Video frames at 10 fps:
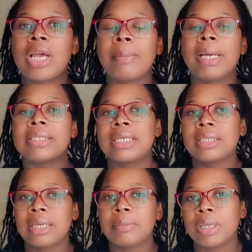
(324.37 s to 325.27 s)
time I
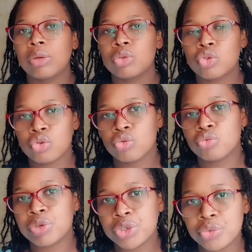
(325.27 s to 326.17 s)
take them down to
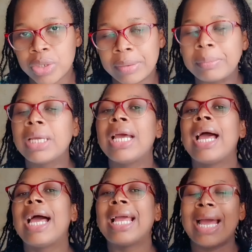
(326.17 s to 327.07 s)
redo them,
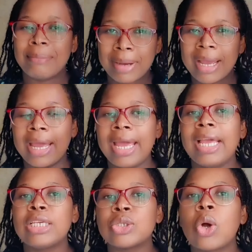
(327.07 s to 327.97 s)
my
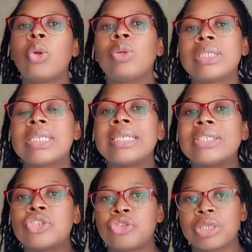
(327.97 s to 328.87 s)
hair is always in
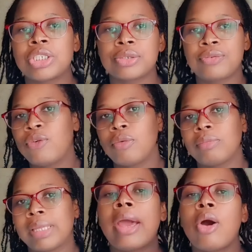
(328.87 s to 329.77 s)
a stretched
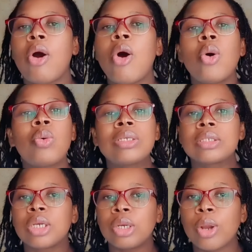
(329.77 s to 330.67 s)
form. I
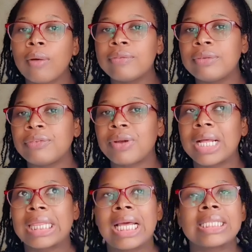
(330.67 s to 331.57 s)
always love the
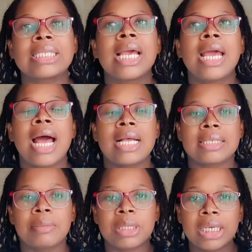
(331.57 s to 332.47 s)
fact that
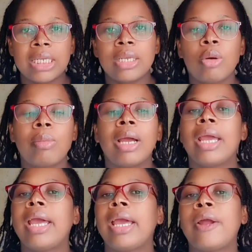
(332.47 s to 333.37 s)
as I'm taking down my
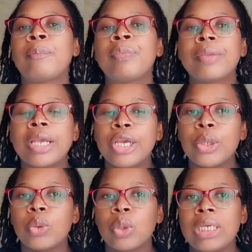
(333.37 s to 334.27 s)
hair,
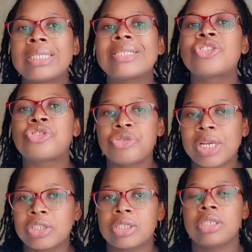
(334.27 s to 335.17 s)
you know, it's
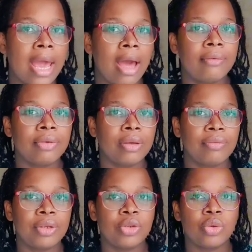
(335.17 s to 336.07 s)
stretched. I have a
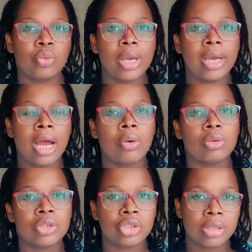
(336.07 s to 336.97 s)
video where I
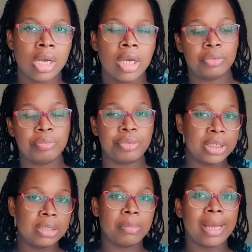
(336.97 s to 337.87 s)
was
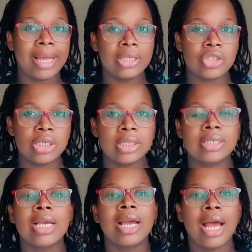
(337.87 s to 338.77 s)
rebraiding my
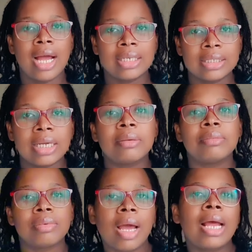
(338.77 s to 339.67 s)
edges, and
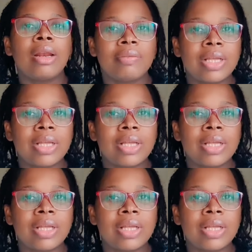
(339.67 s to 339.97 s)
I love